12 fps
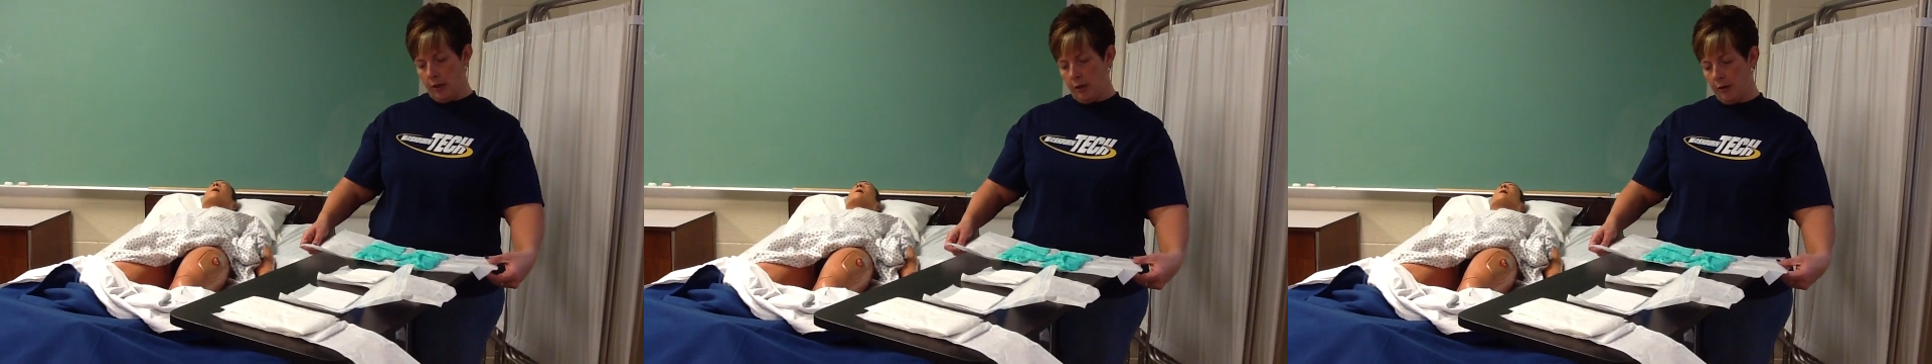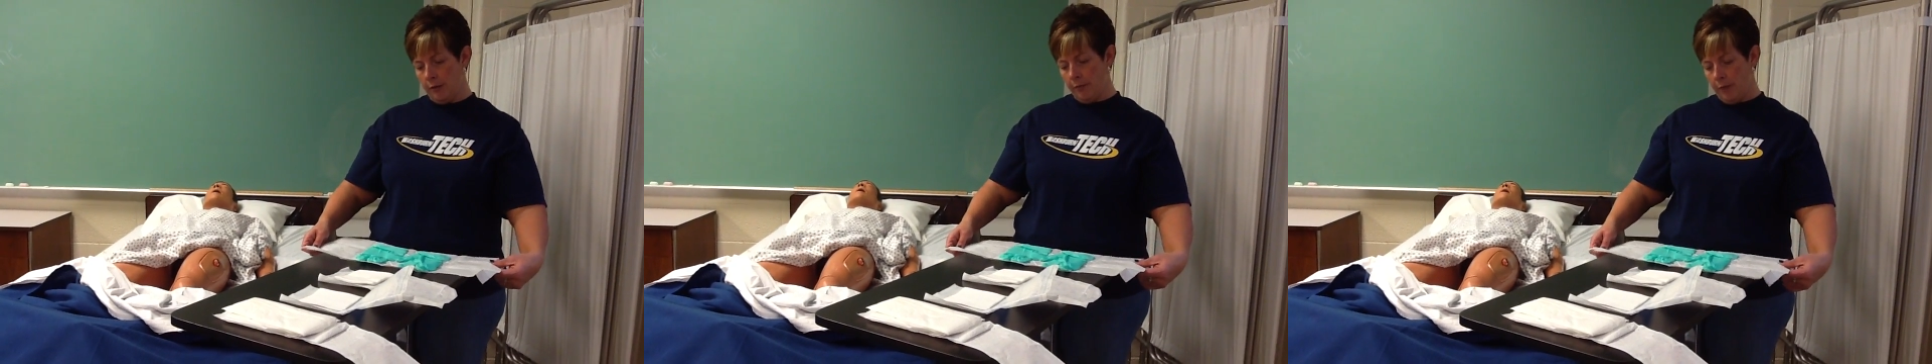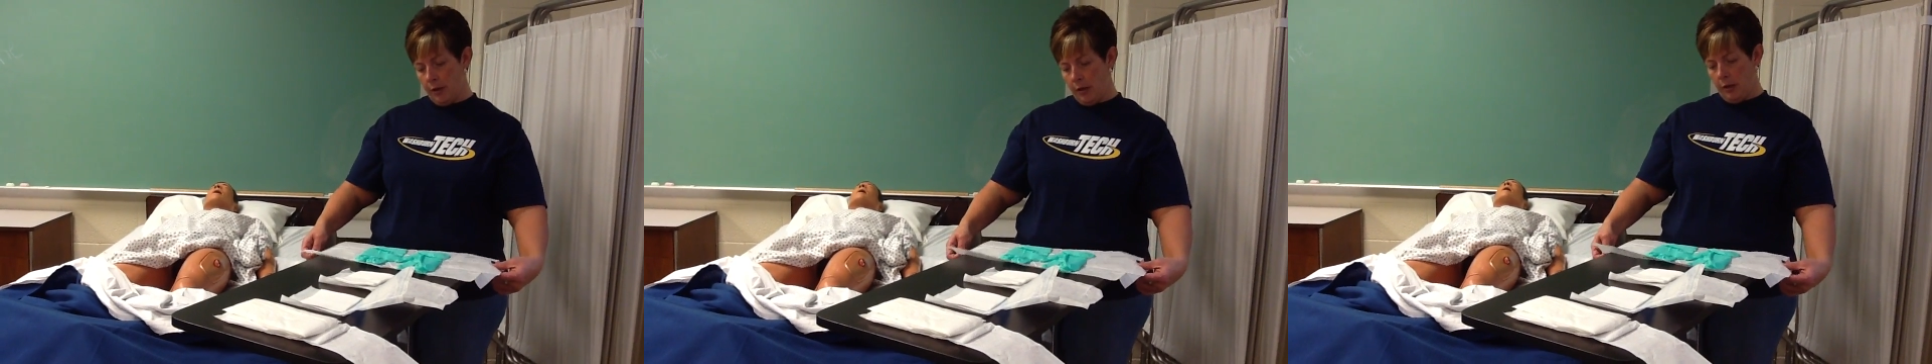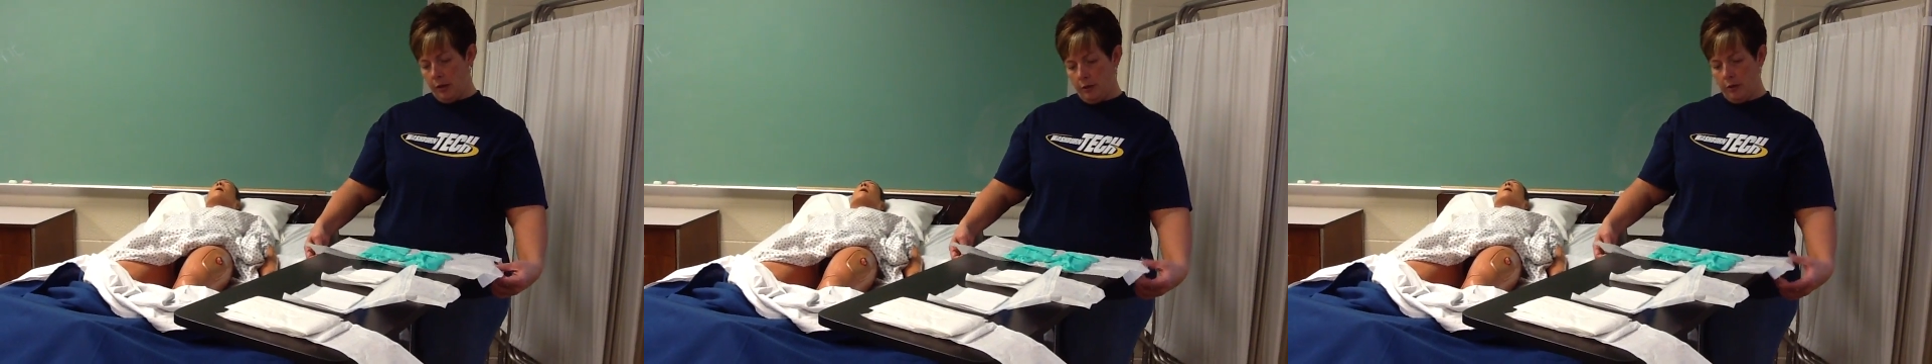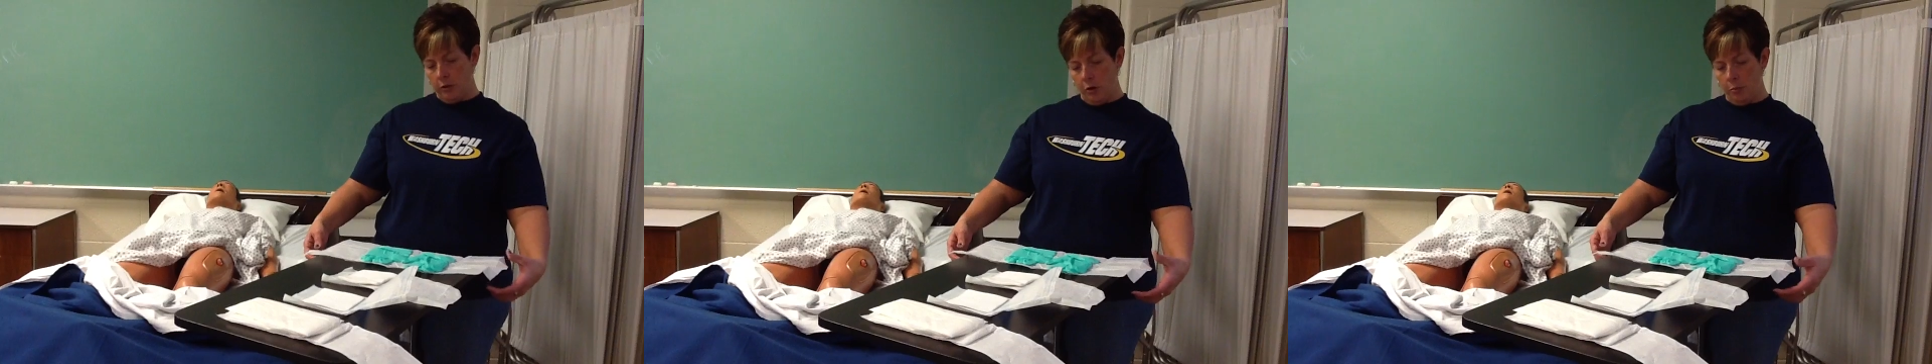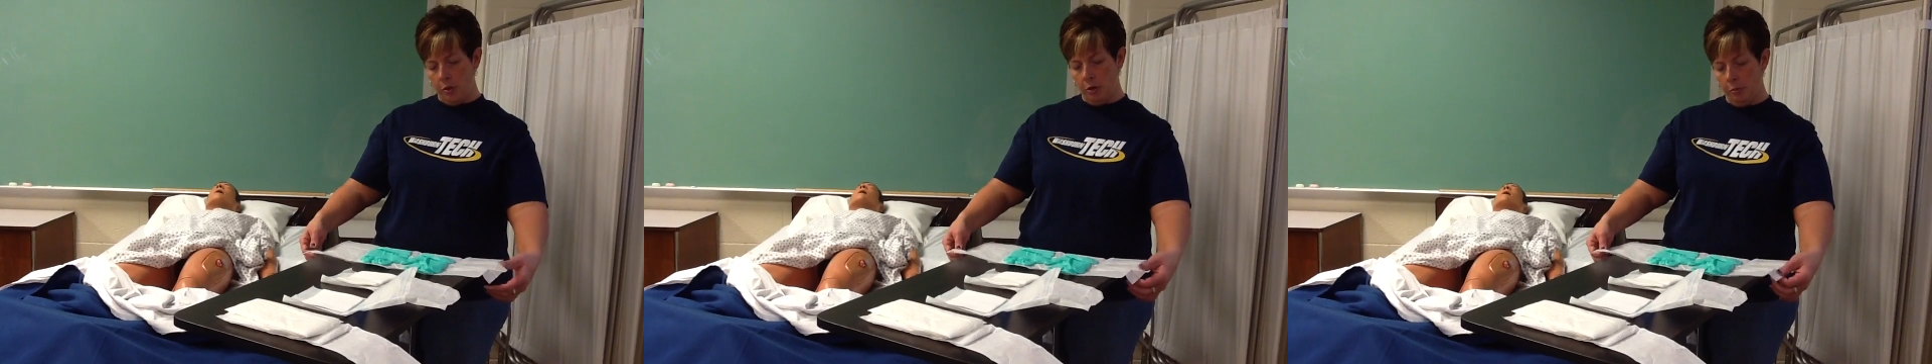Okay. So
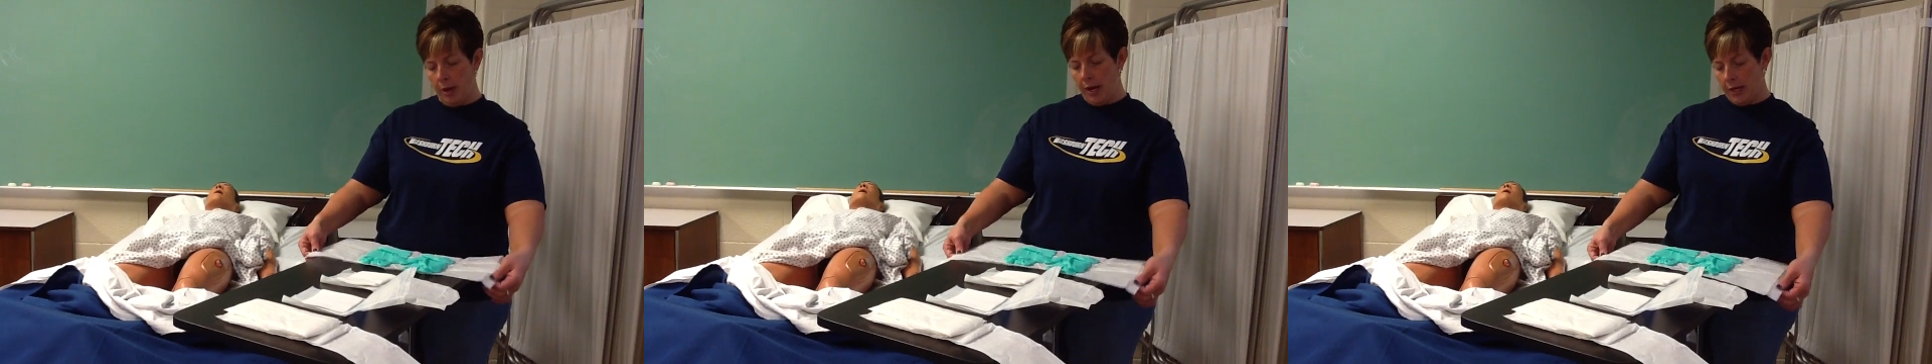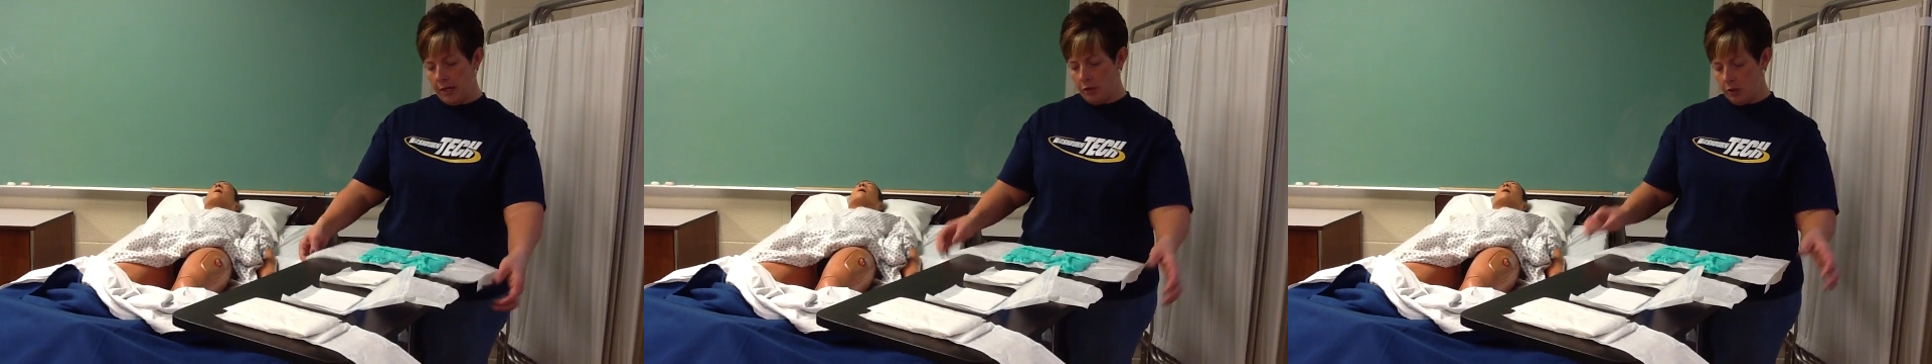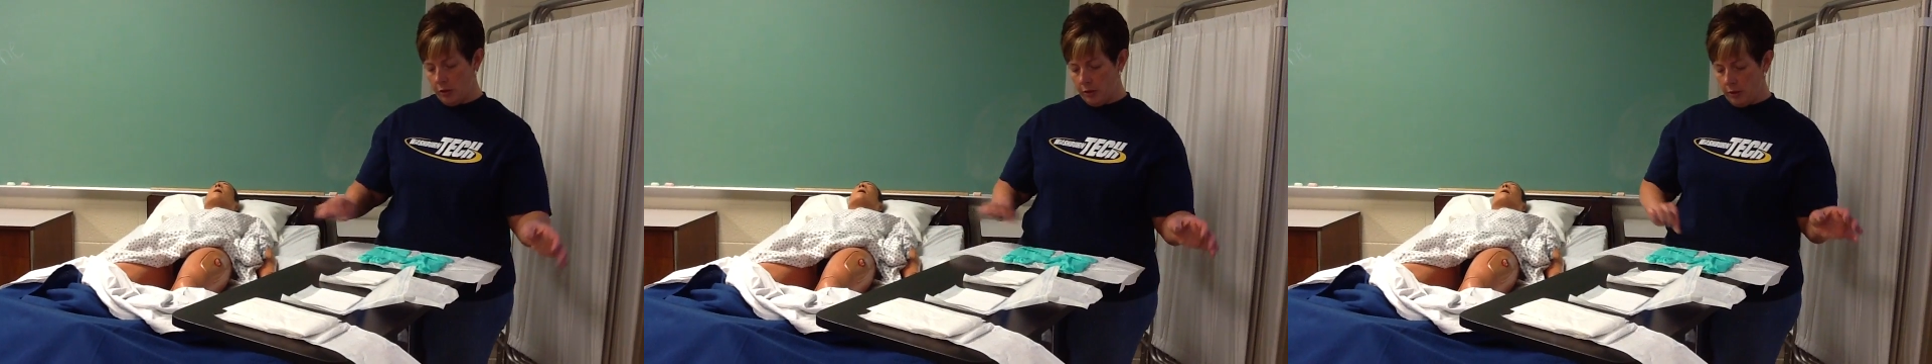open your package,